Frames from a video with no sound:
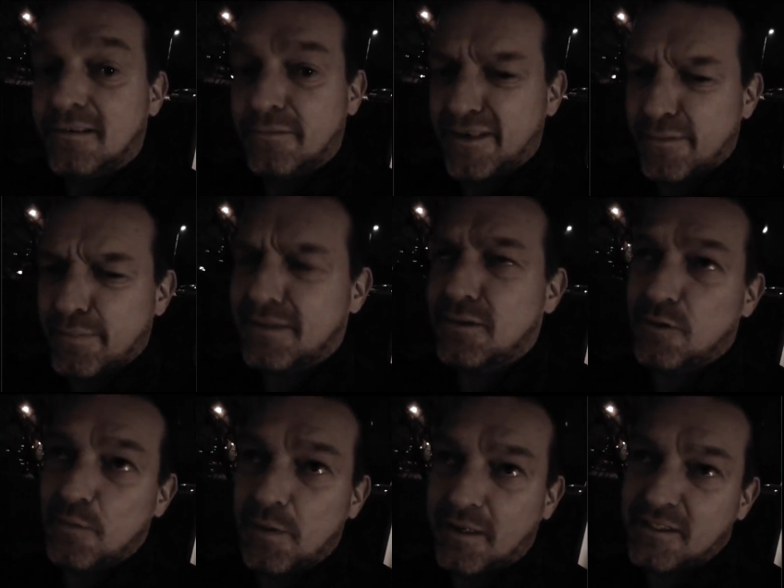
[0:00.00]
With a bit
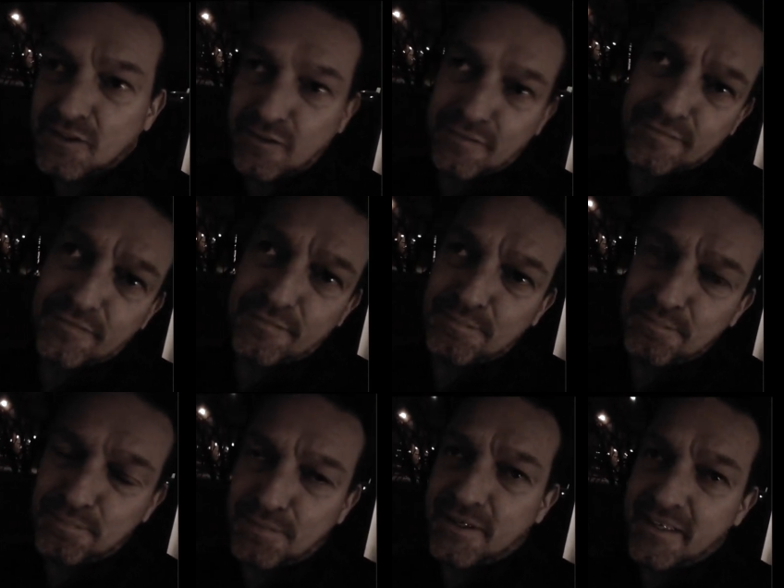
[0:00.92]
too much of
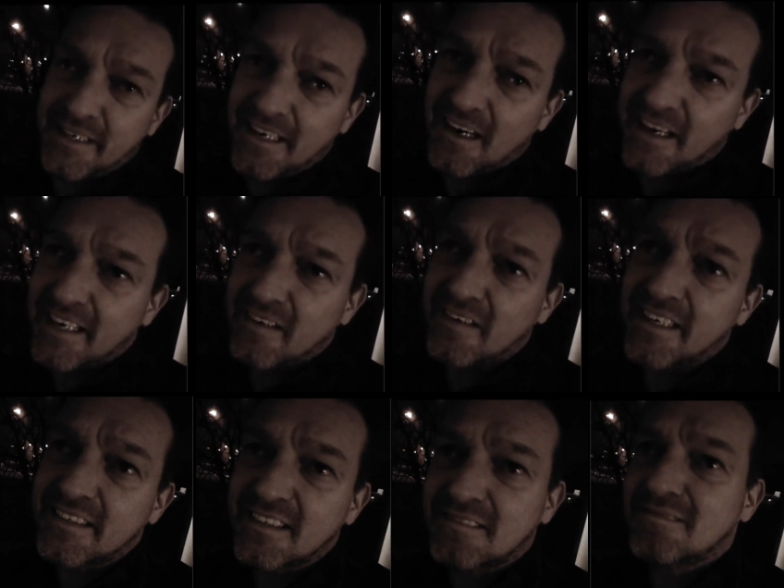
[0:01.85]
pre-delay on
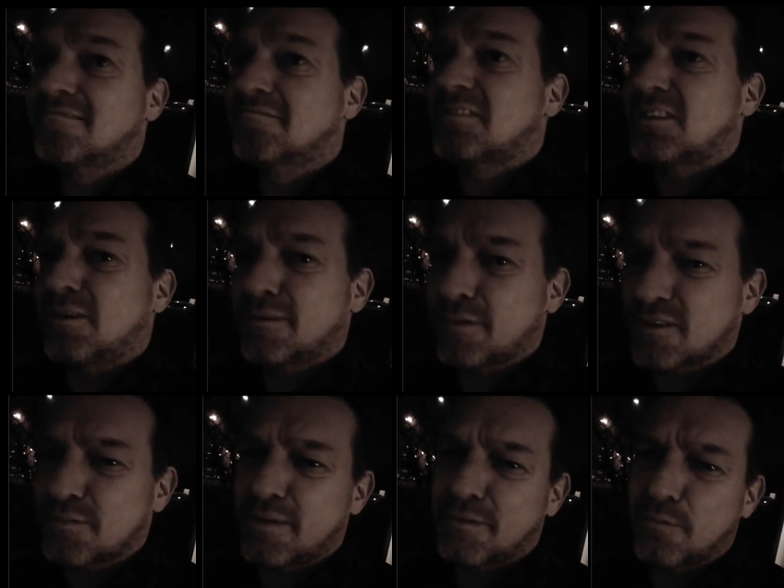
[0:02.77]
it, so it
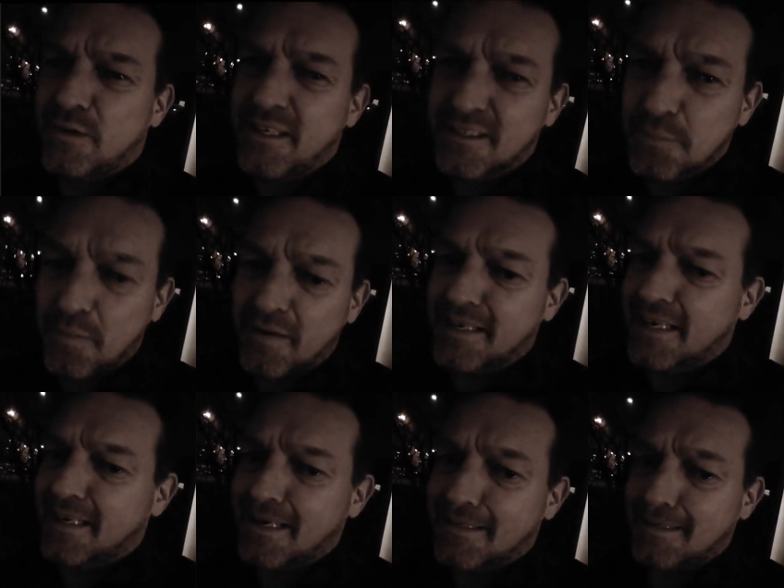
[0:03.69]
was a bit weird
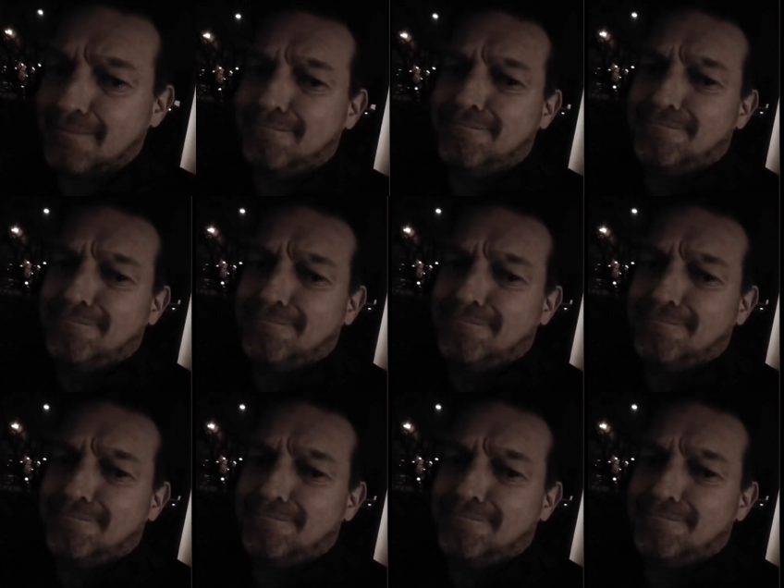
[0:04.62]
playing that.